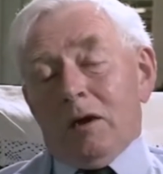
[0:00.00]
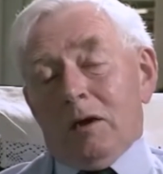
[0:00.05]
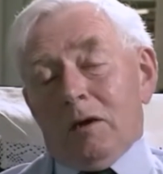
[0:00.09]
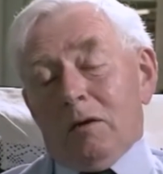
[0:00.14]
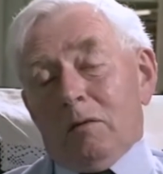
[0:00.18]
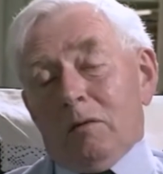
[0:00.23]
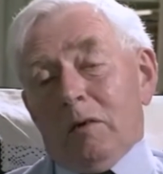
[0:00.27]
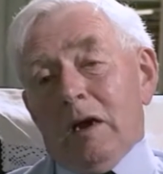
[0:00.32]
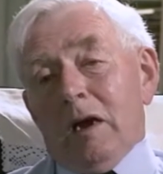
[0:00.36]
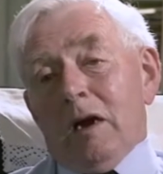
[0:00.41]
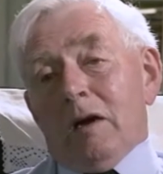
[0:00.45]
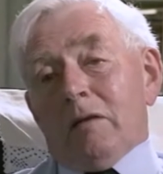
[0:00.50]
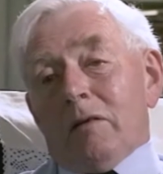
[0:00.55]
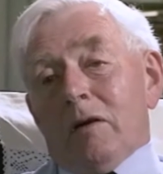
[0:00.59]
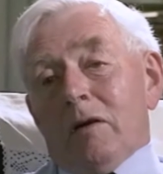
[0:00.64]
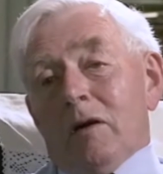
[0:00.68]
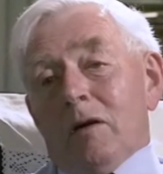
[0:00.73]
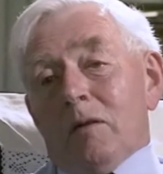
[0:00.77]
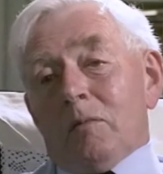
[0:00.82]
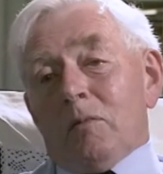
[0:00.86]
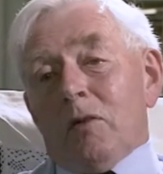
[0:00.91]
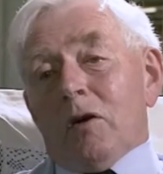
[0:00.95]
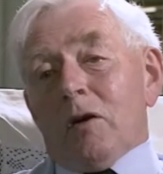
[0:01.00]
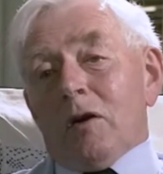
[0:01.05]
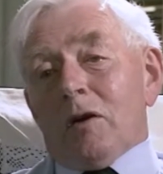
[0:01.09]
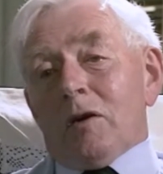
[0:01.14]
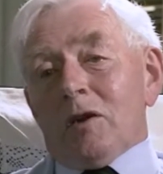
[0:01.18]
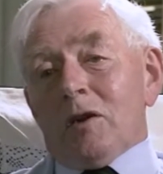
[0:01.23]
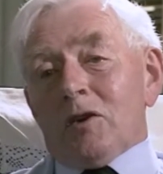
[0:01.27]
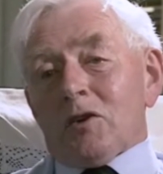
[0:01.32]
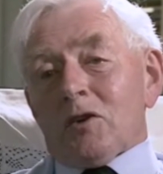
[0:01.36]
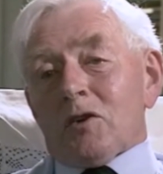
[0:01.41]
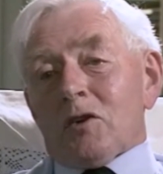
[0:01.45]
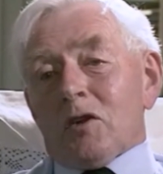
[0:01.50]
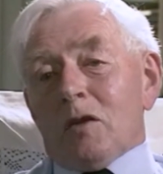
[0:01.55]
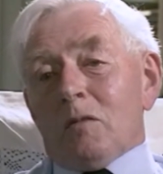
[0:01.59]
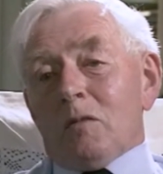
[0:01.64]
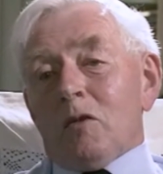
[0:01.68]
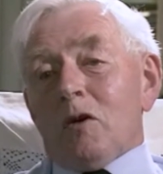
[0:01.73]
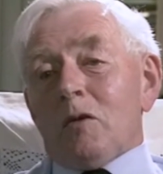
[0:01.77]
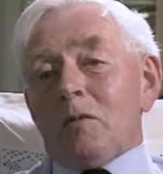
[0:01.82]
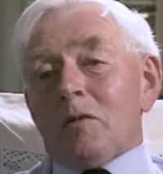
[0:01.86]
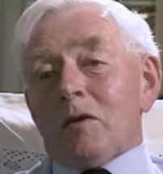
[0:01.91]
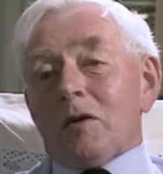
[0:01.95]
We have our politicians at the
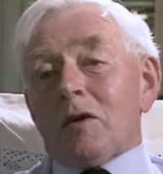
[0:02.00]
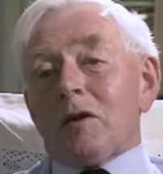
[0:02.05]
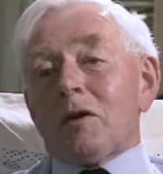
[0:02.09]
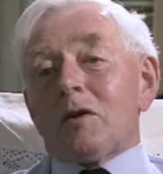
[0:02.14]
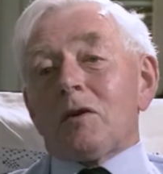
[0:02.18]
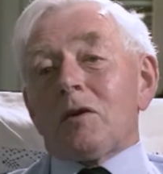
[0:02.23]
moment